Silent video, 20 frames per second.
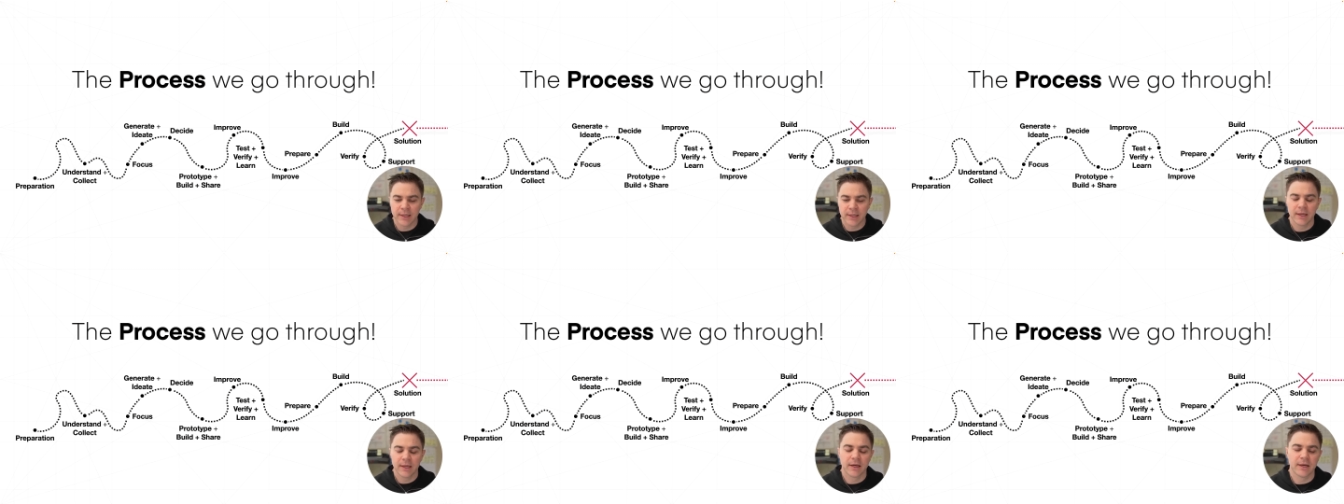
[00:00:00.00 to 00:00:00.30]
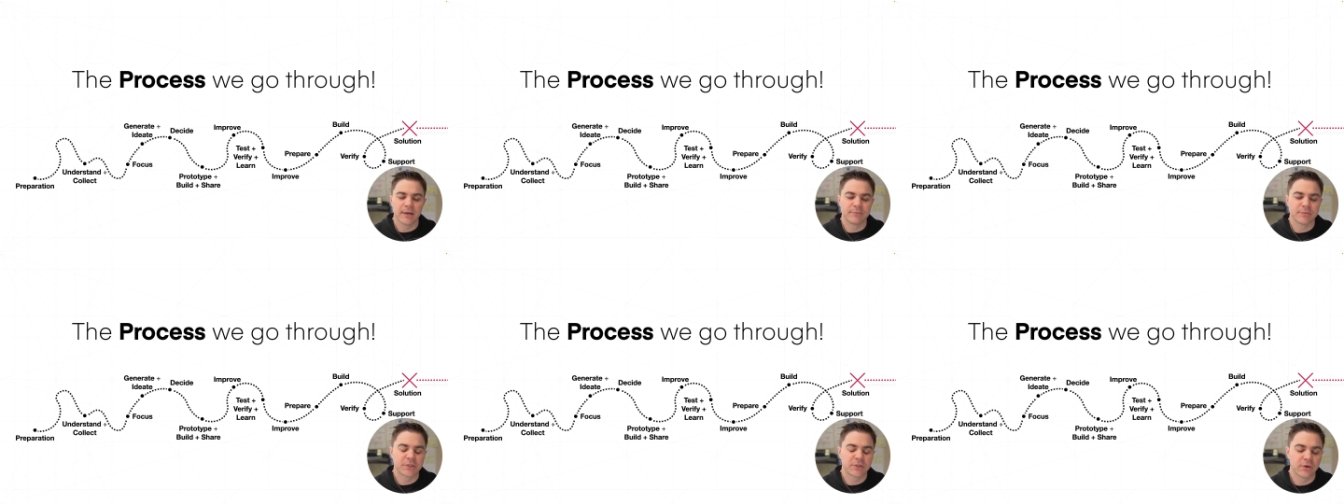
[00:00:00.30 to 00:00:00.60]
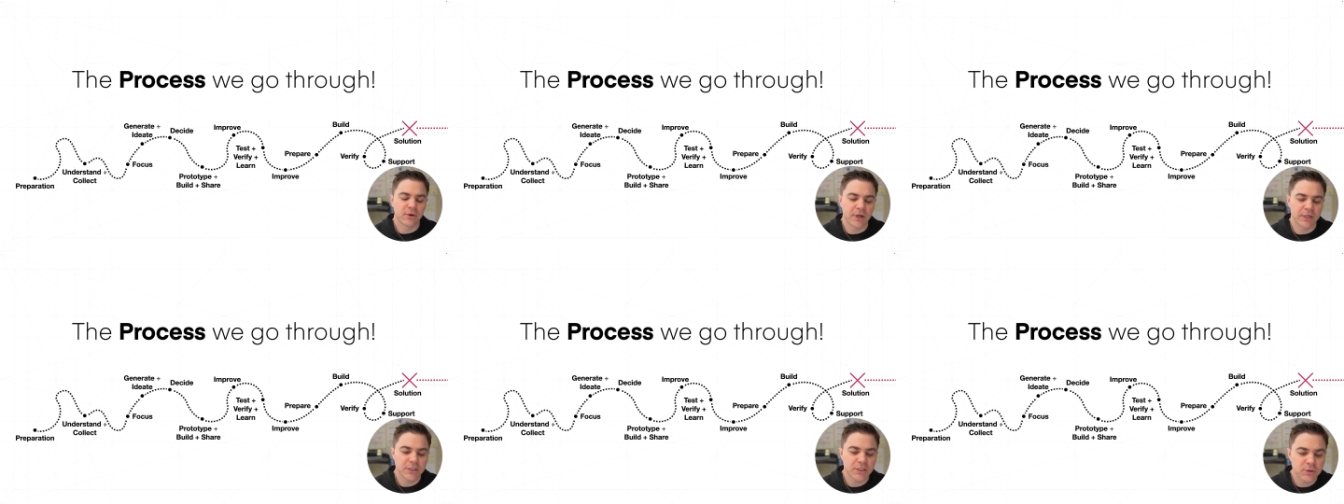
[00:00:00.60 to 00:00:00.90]
Um, so
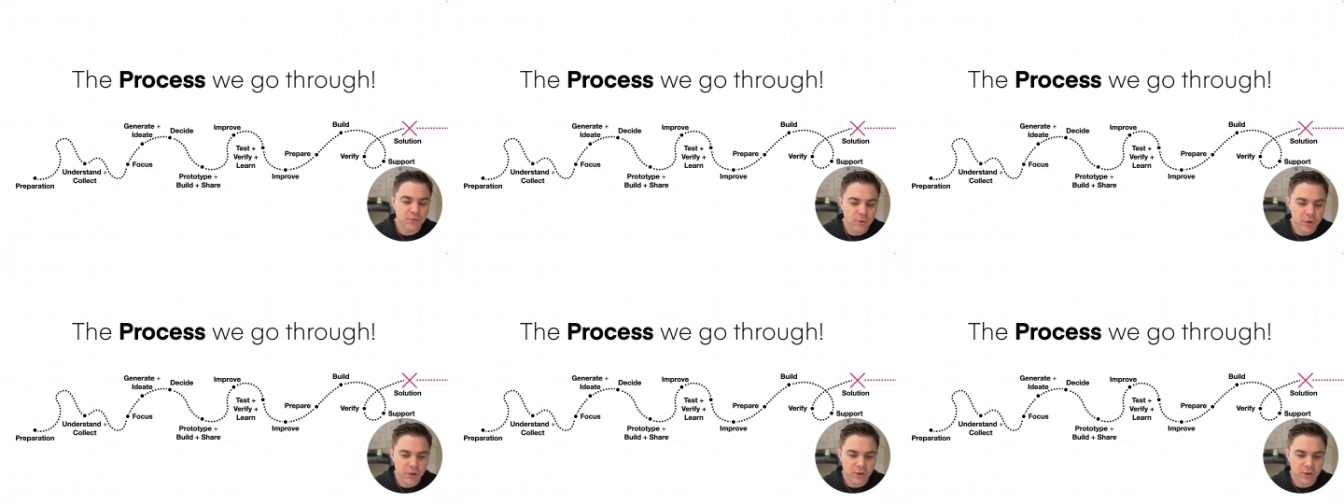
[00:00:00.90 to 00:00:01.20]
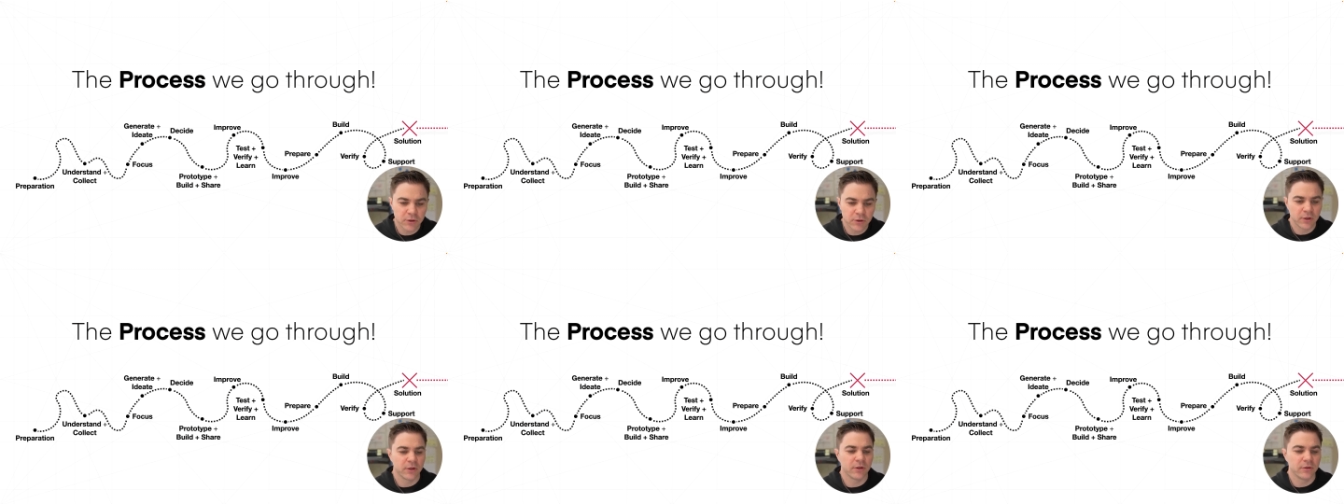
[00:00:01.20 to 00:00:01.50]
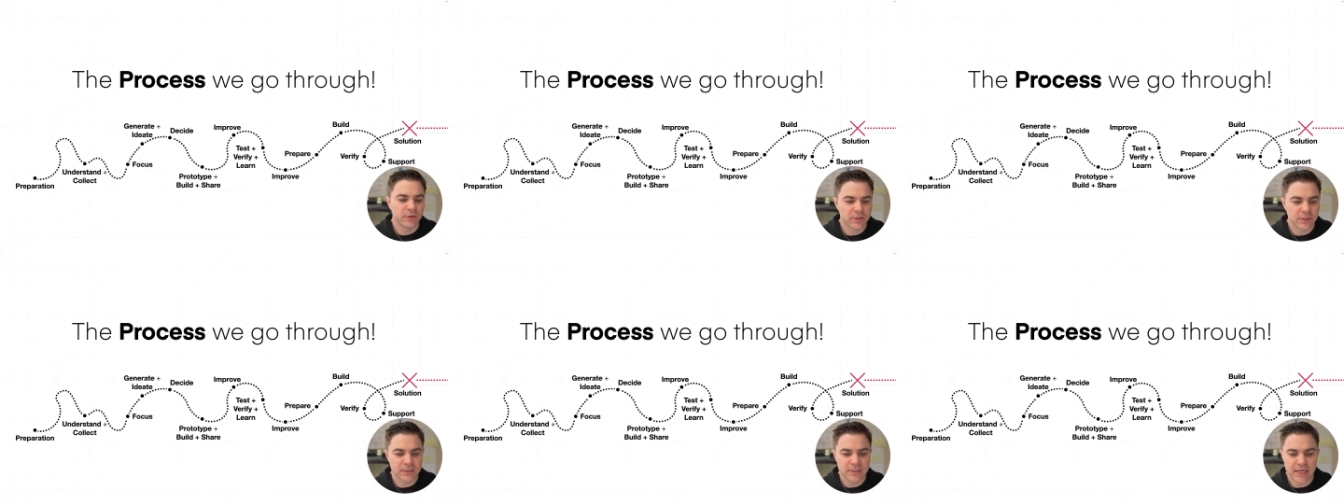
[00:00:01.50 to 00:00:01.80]
I just want you to,
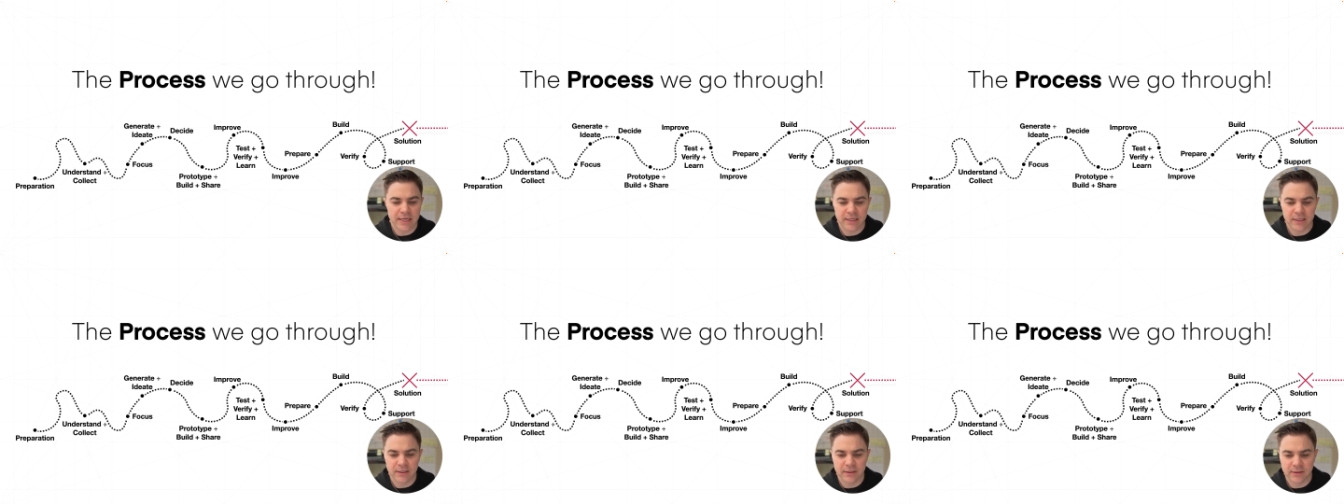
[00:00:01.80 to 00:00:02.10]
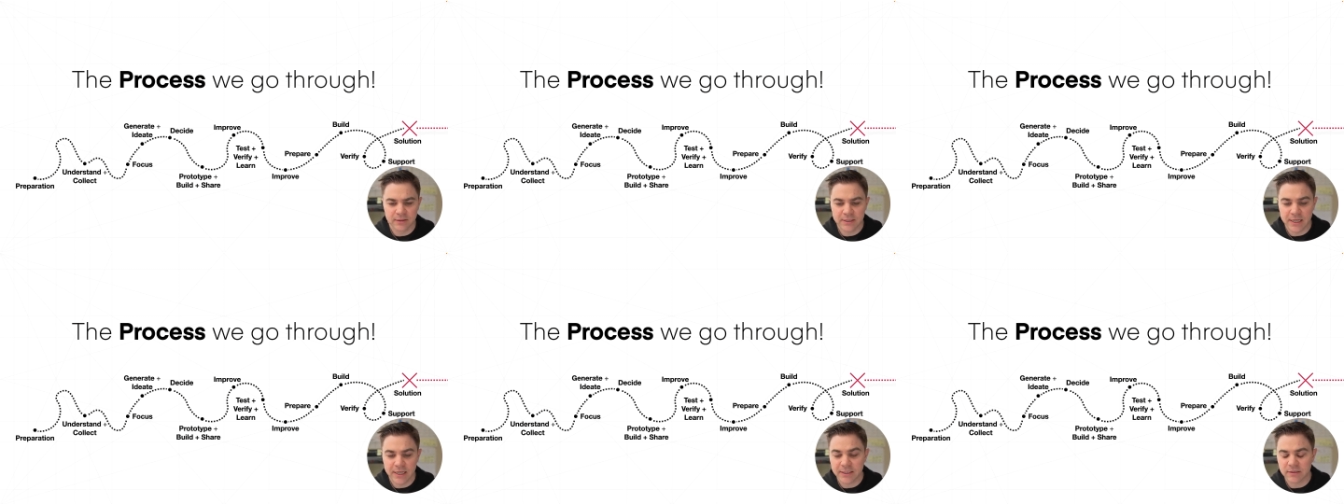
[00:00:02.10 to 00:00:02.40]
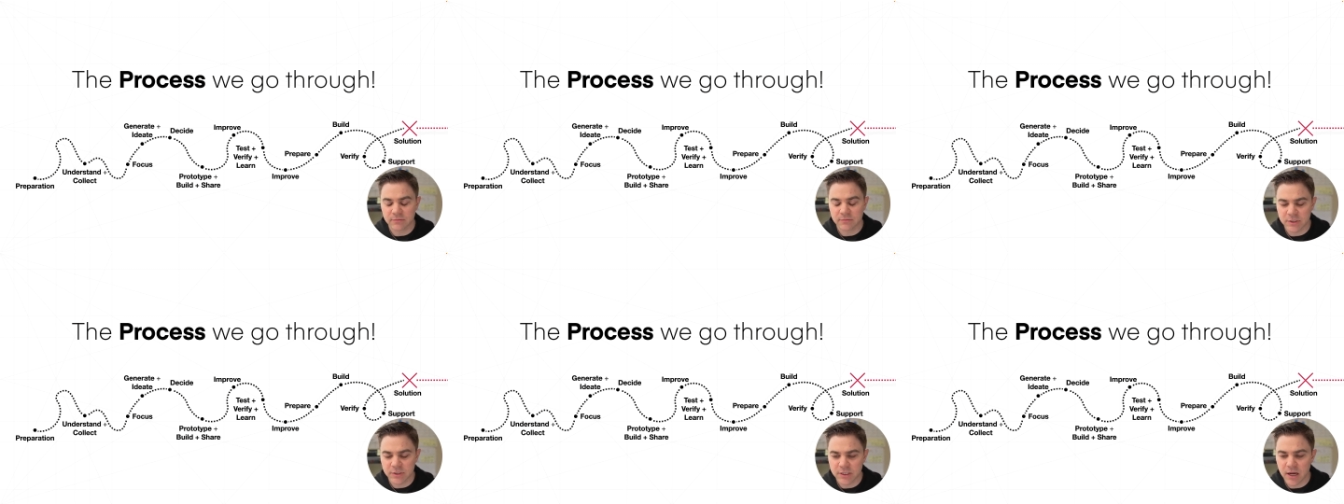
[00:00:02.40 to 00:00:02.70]
to take and take some
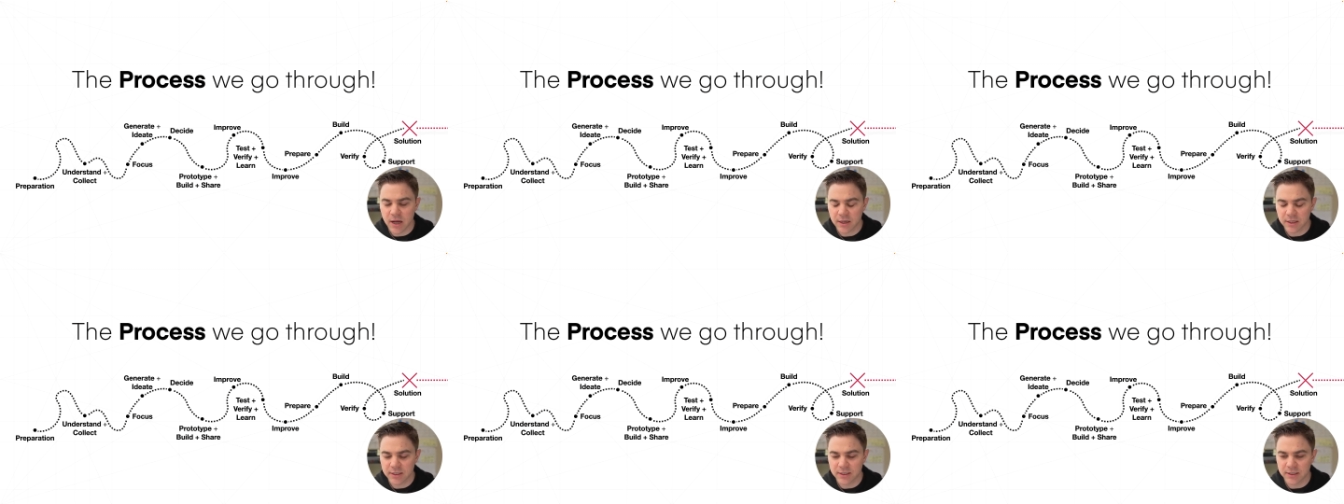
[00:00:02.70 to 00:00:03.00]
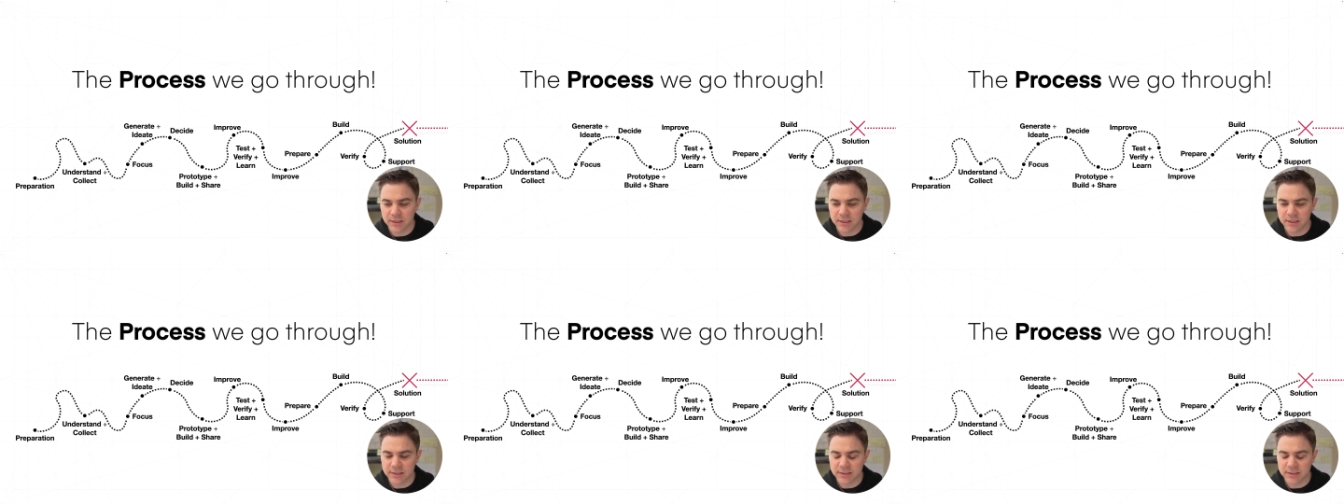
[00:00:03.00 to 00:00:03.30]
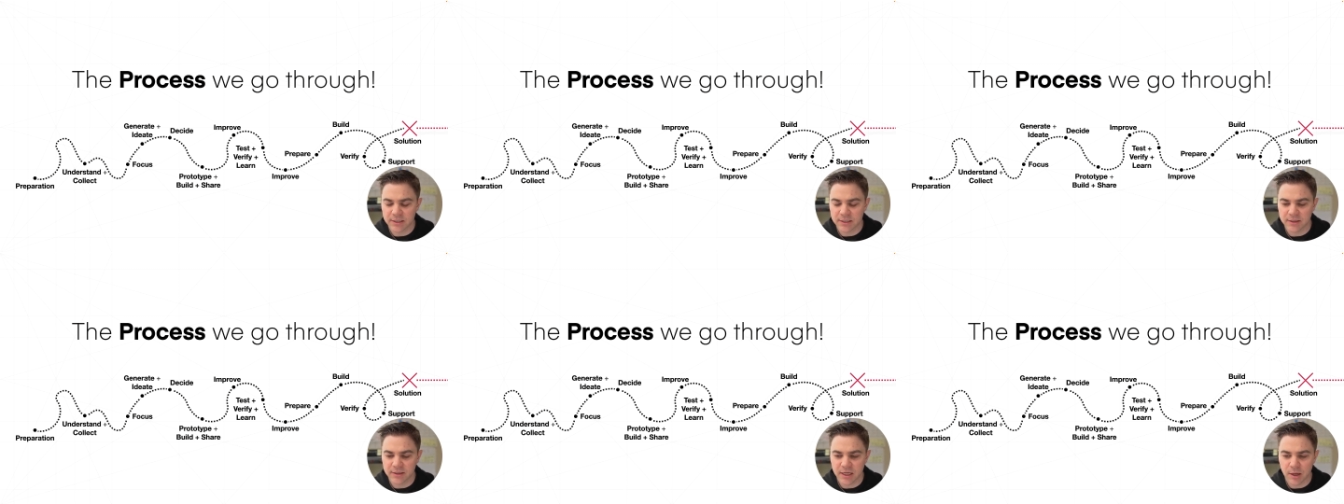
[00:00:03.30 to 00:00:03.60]
stock into this and
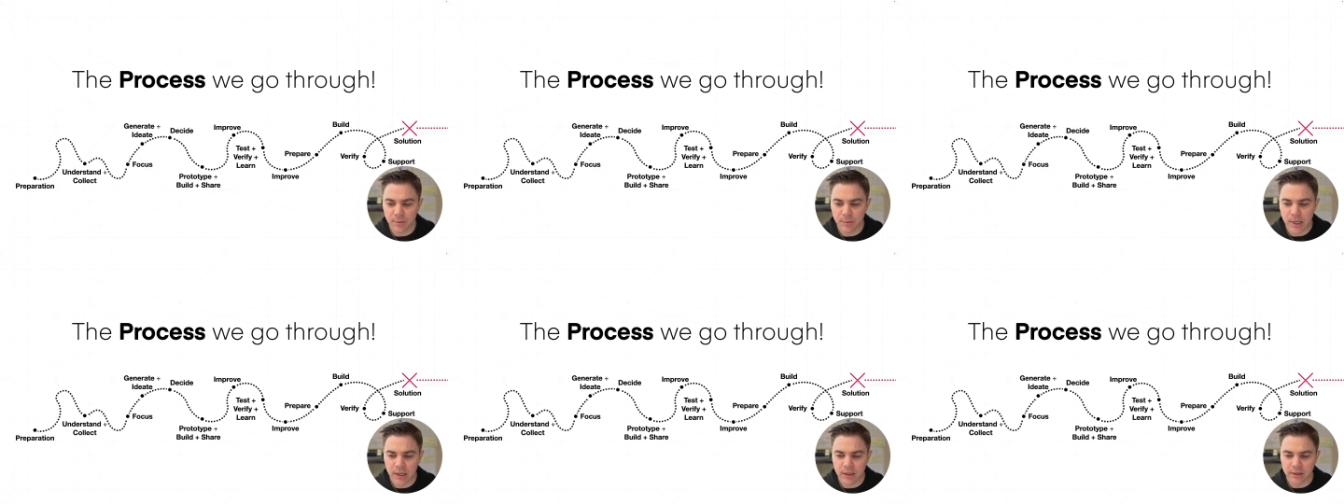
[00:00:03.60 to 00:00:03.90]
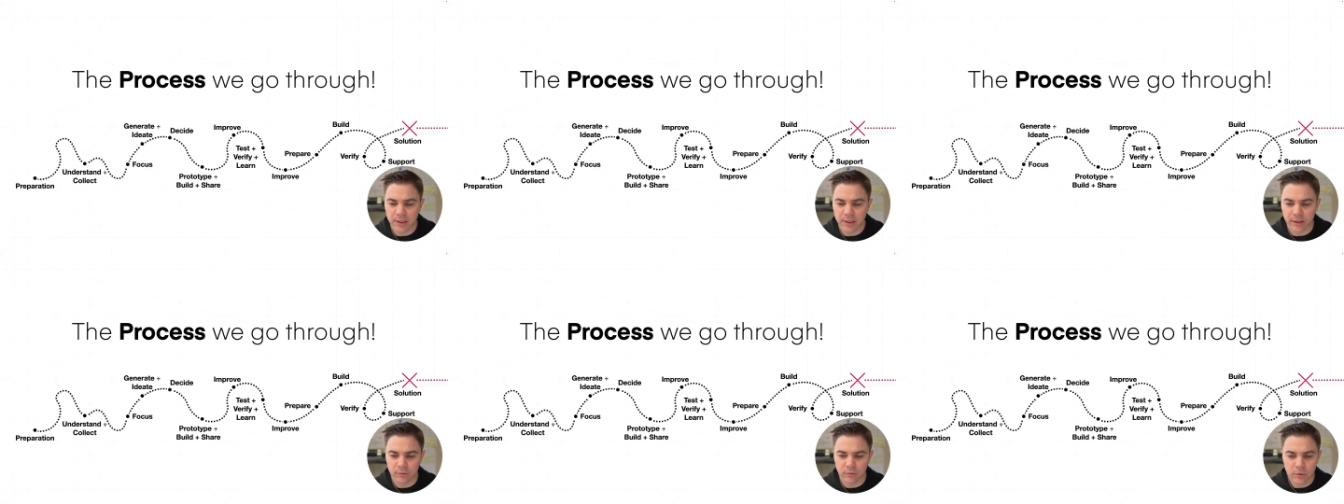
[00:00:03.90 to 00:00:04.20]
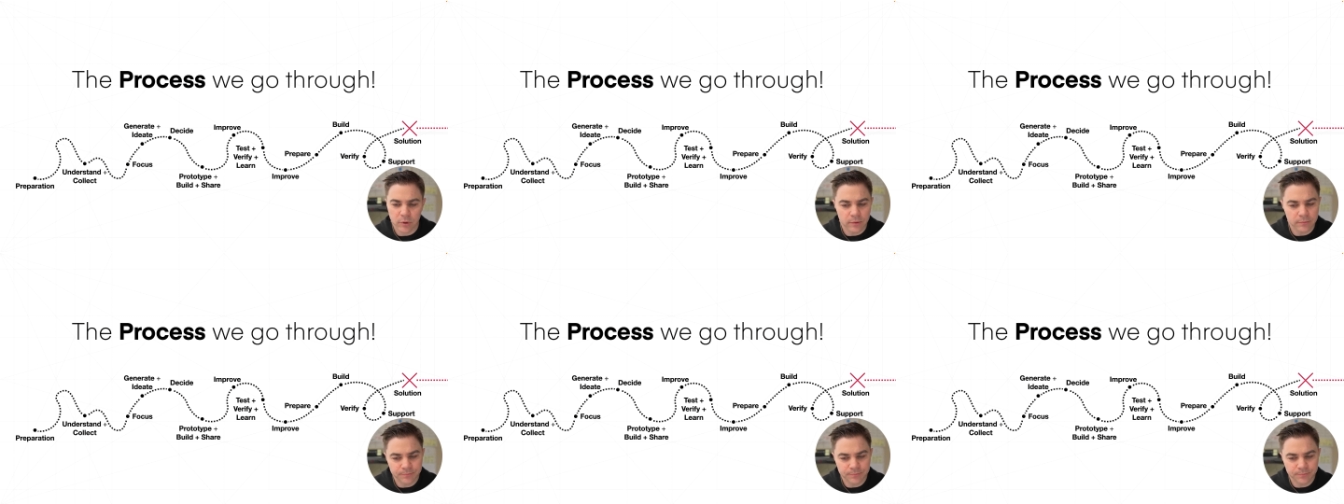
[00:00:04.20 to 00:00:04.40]
think about like, well,